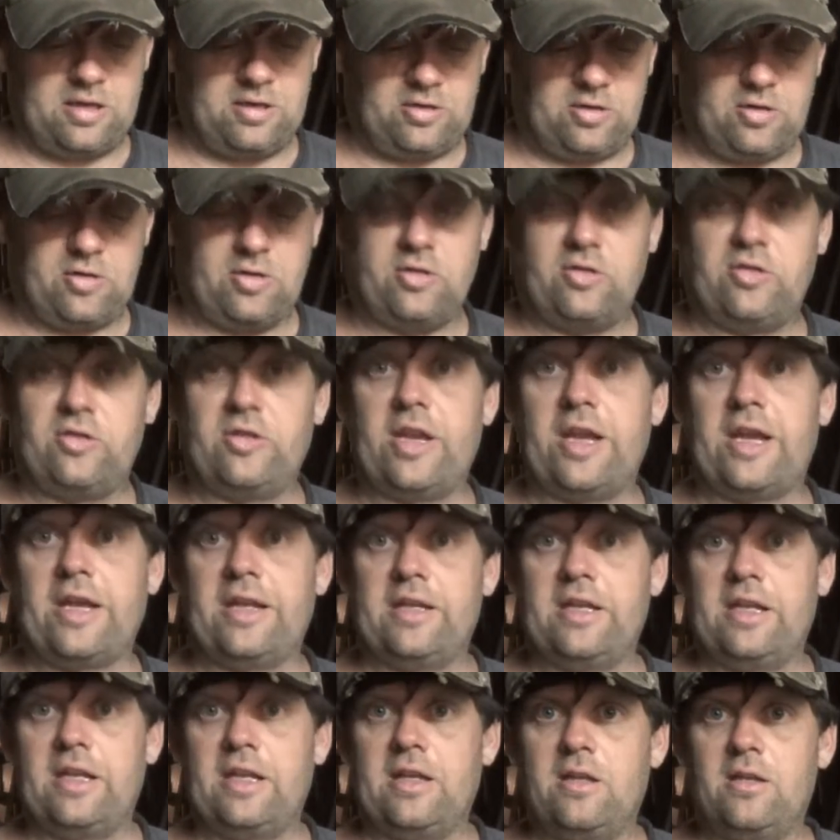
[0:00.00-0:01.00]
good
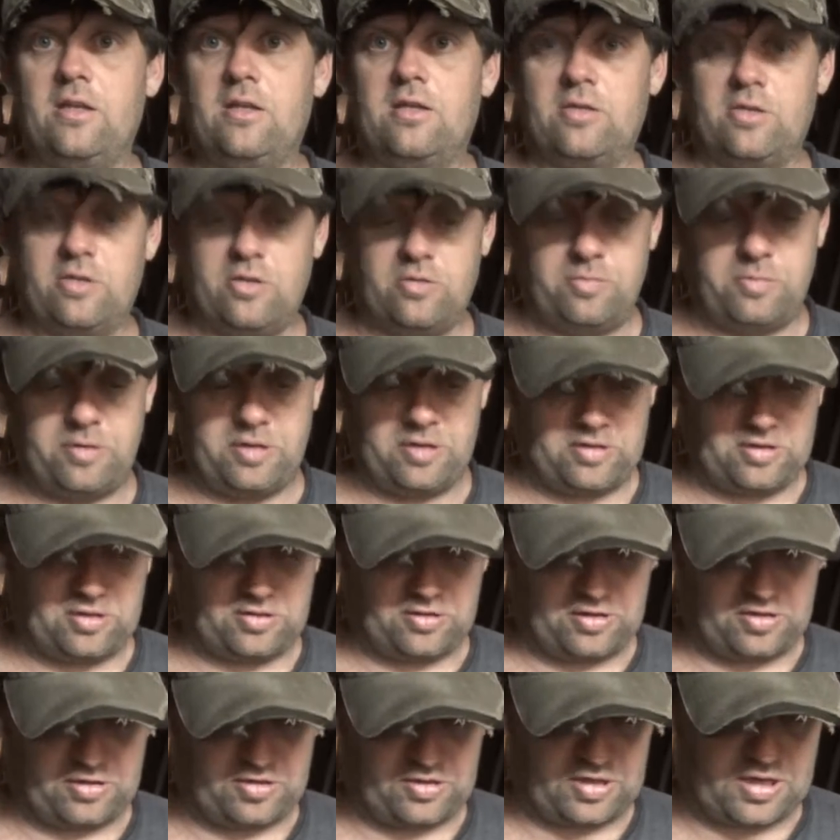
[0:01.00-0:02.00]
sanding a little bit
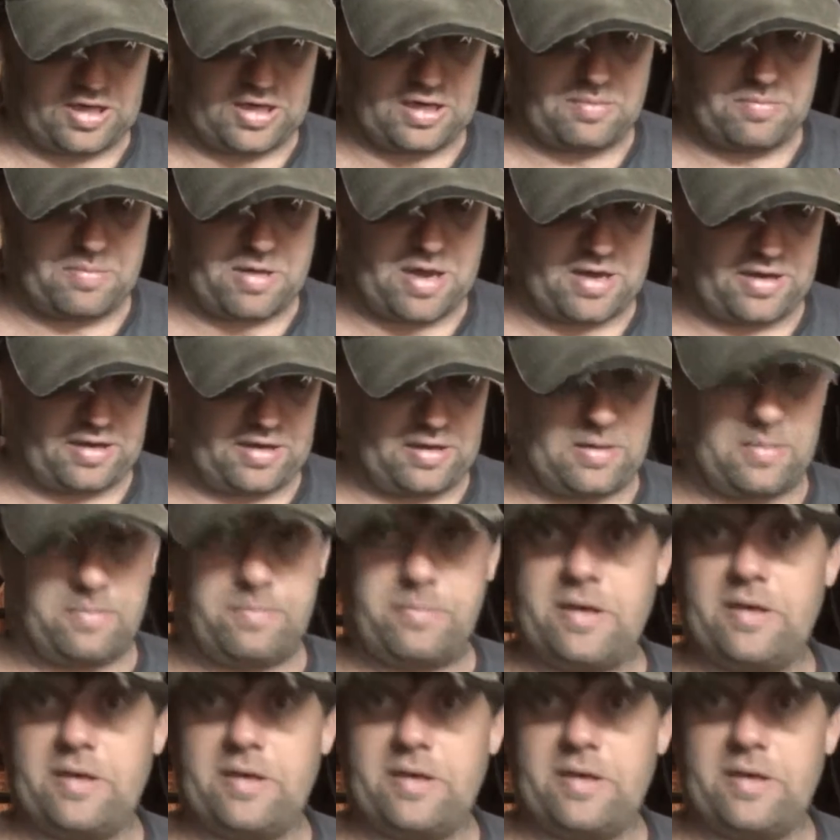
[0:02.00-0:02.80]
just to shine it back up.